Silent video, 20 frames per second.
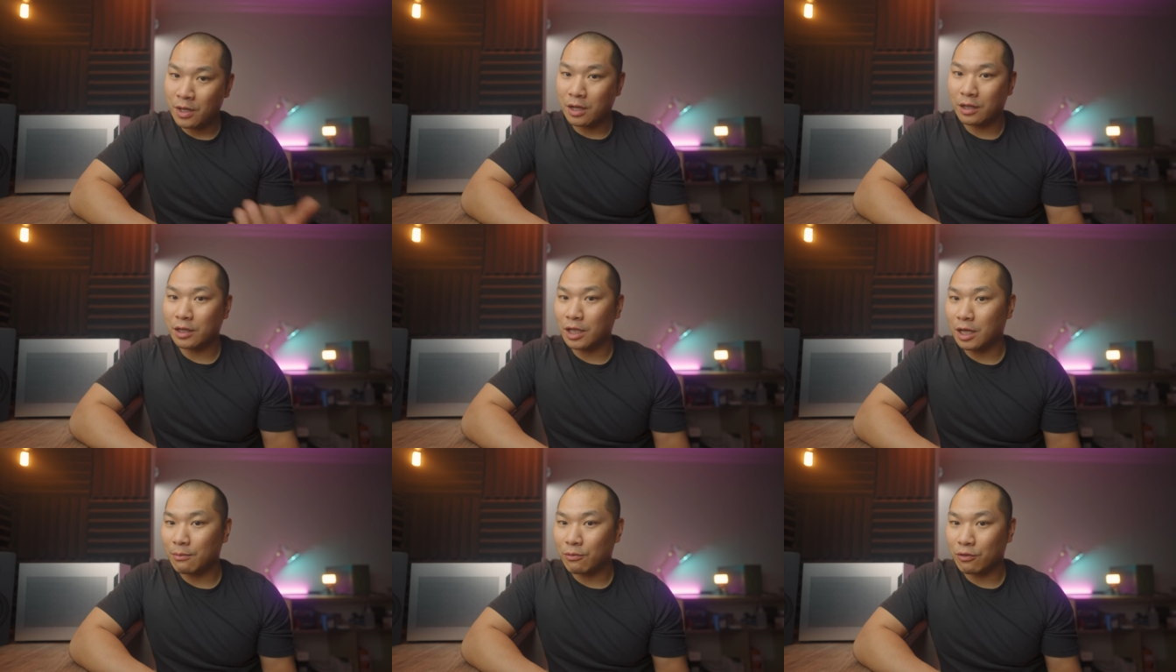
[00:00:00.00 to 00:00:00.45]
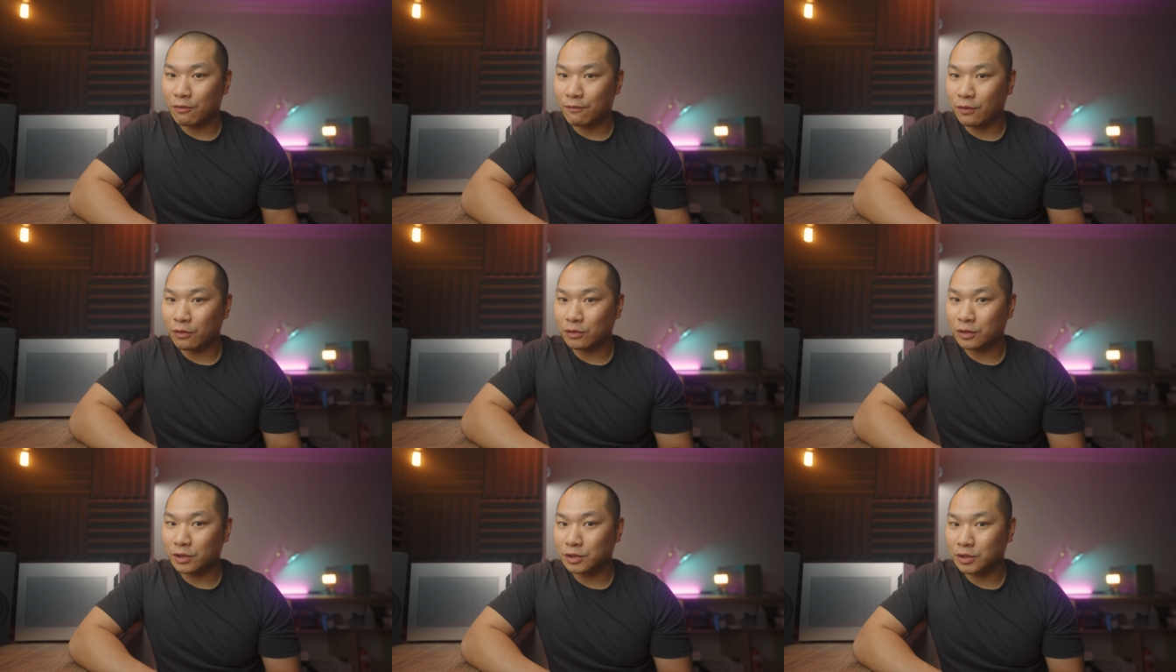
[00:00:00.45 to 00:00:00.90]
a lot more
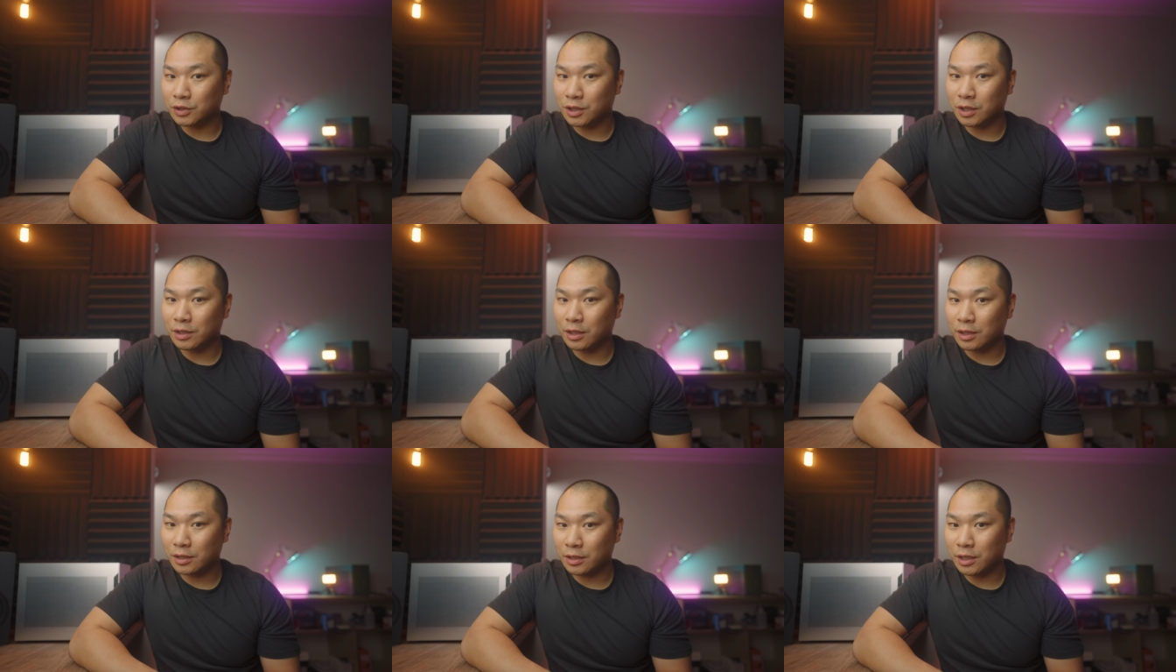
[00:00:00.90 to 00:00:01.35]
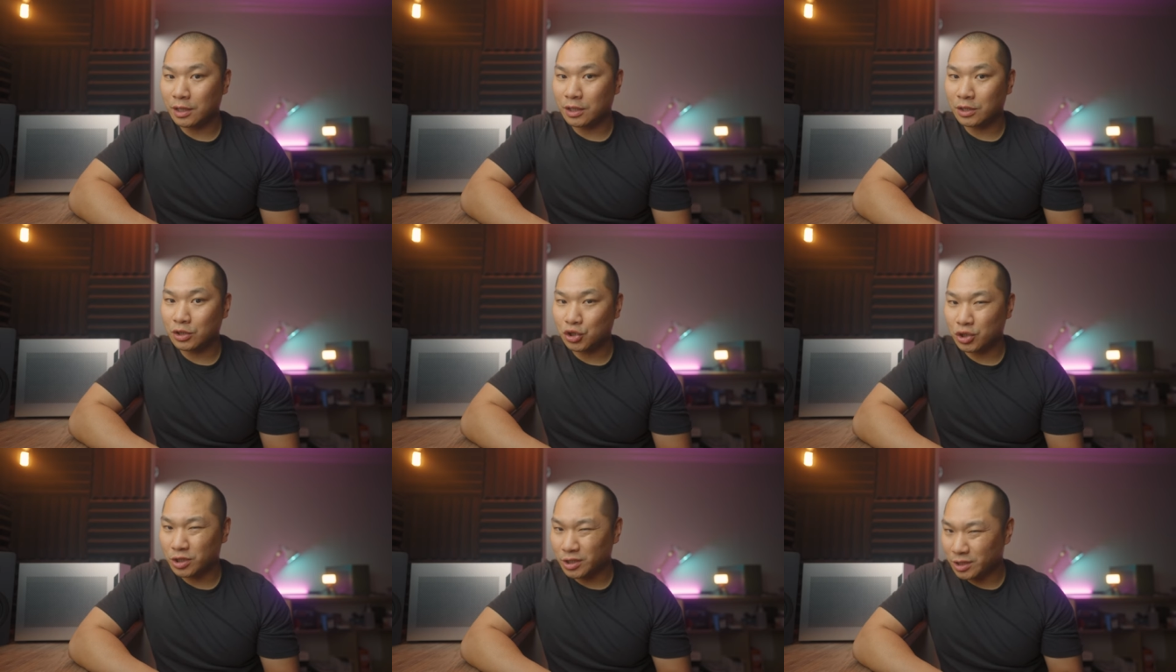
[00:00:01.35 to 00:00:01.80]
voltage than they
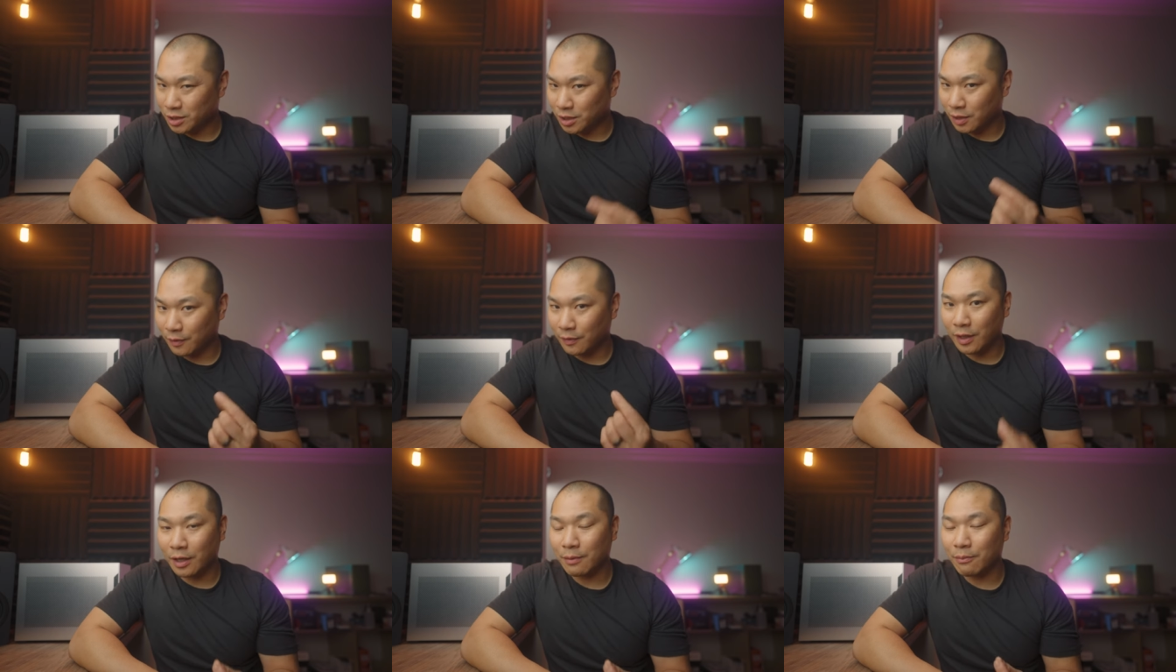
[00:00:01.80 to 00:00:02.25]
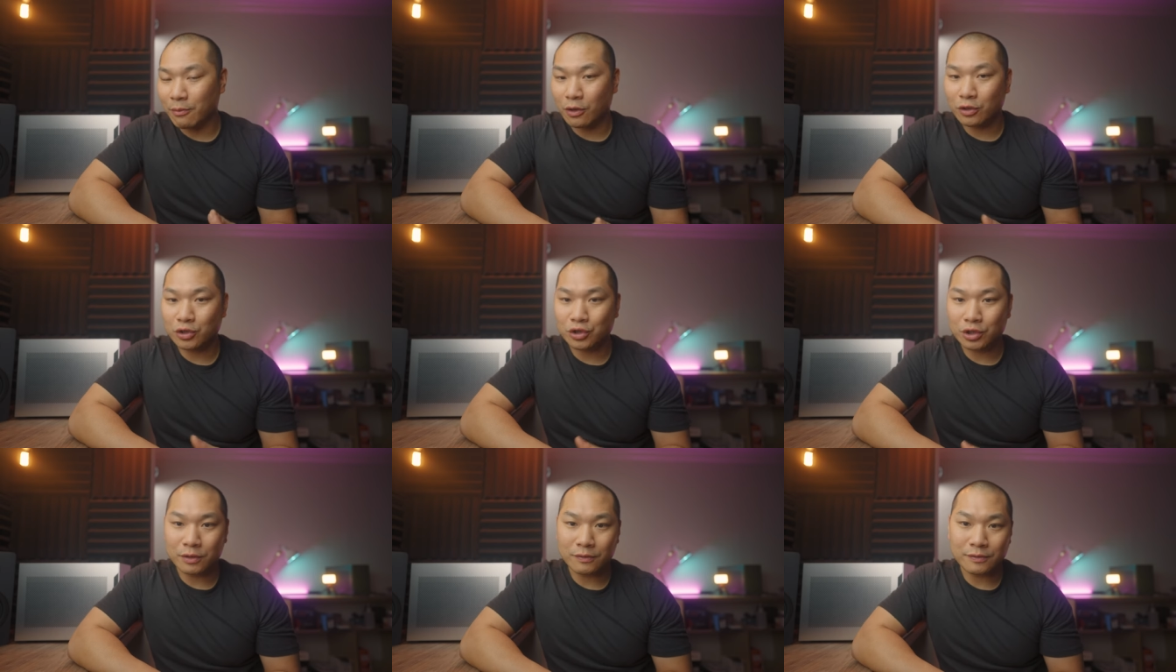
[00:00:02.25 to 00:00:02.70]
need just to give that
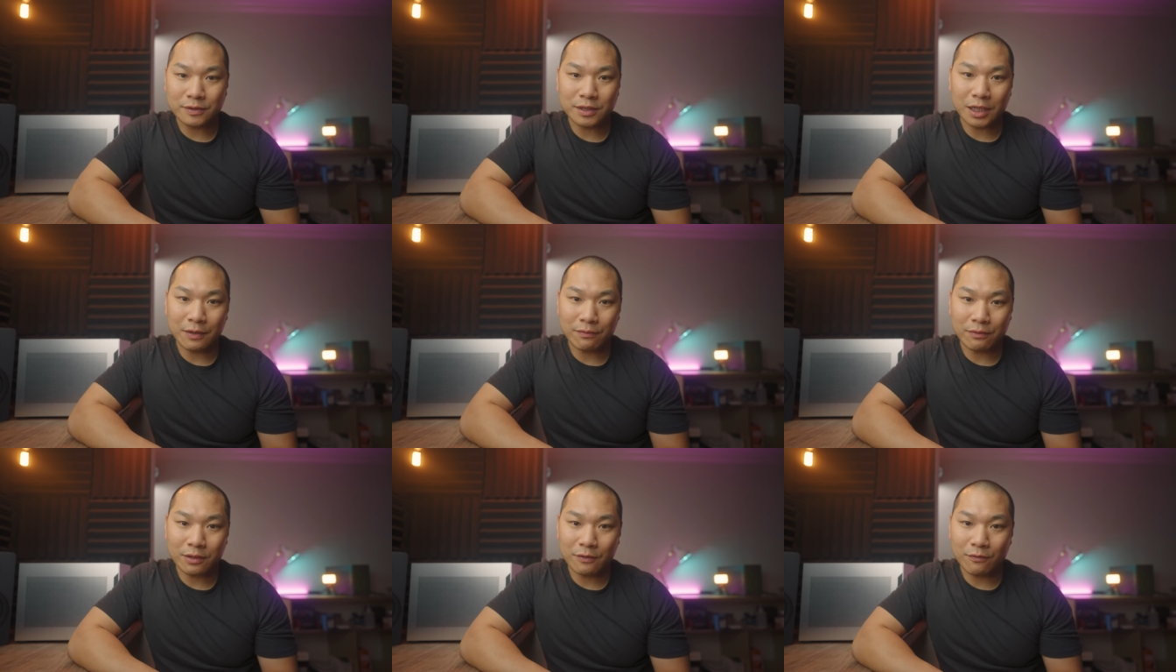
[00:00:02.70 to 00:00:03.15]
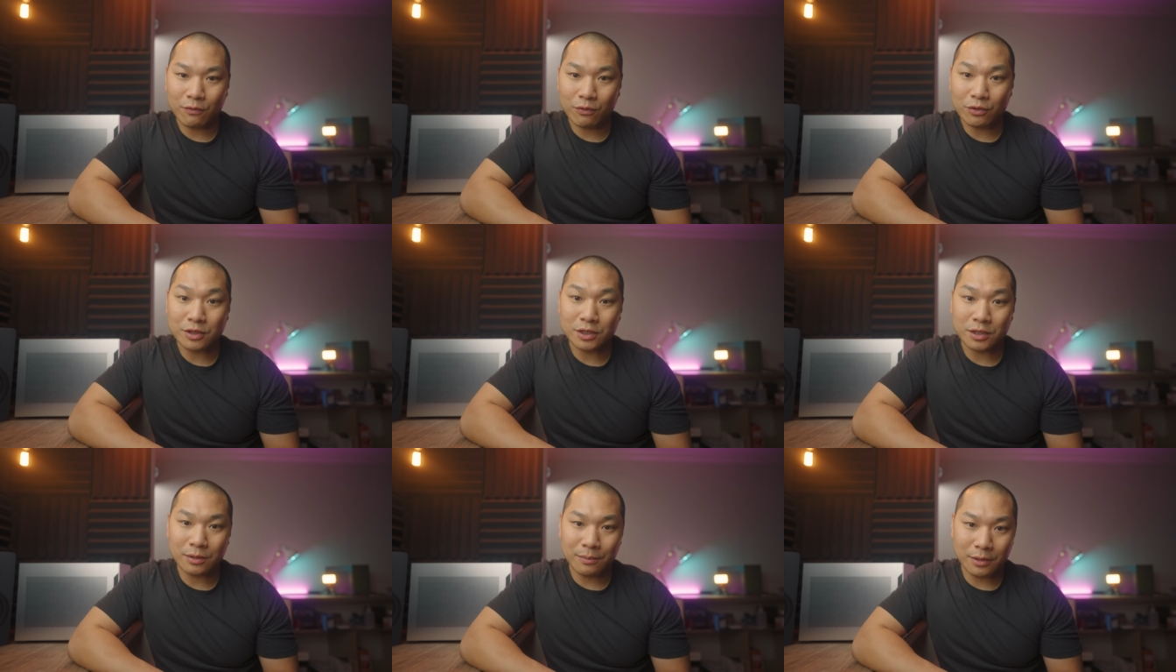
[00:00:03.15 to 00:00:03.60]
margin of safety
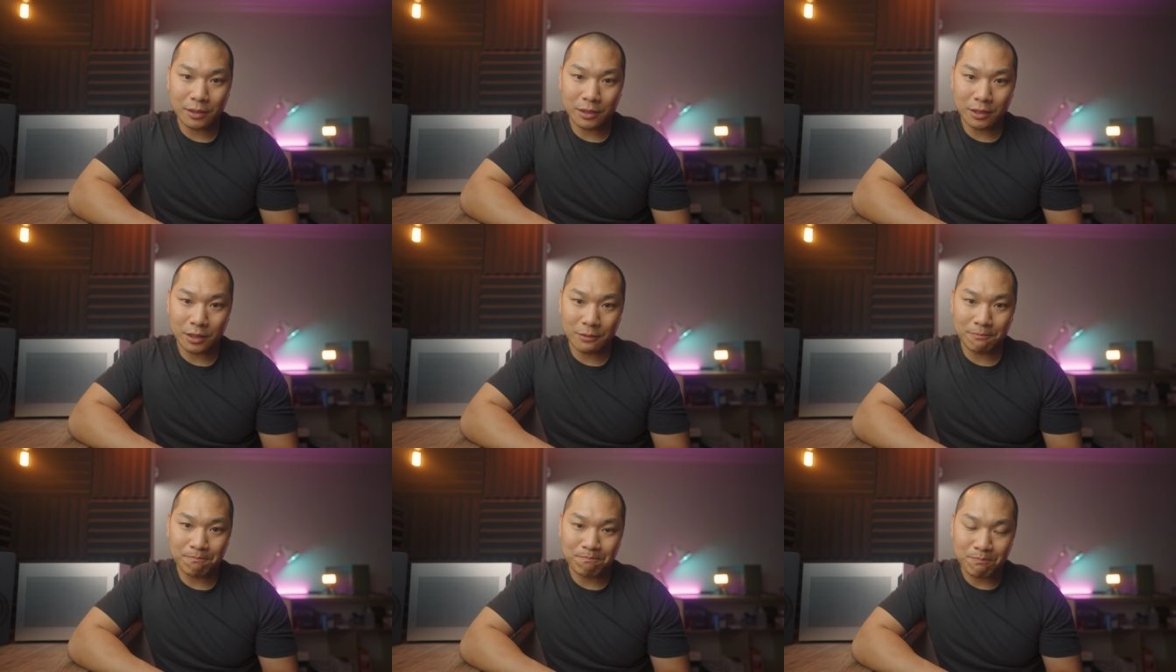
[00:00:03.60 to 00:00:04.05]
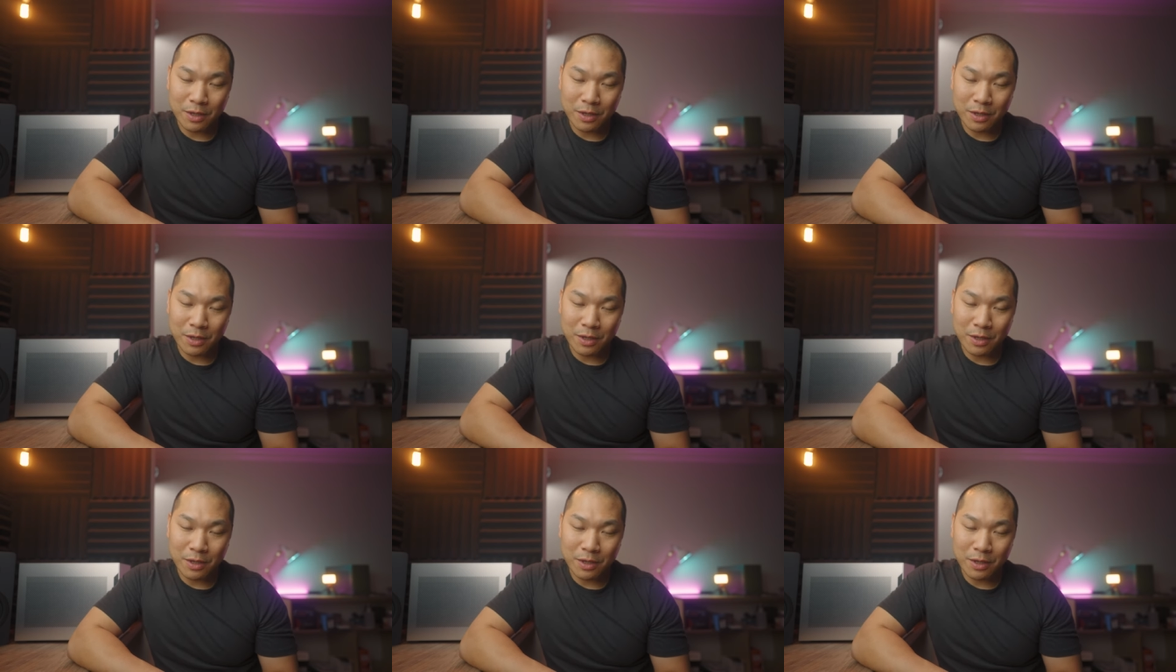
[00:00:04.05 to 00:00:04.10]
for stability.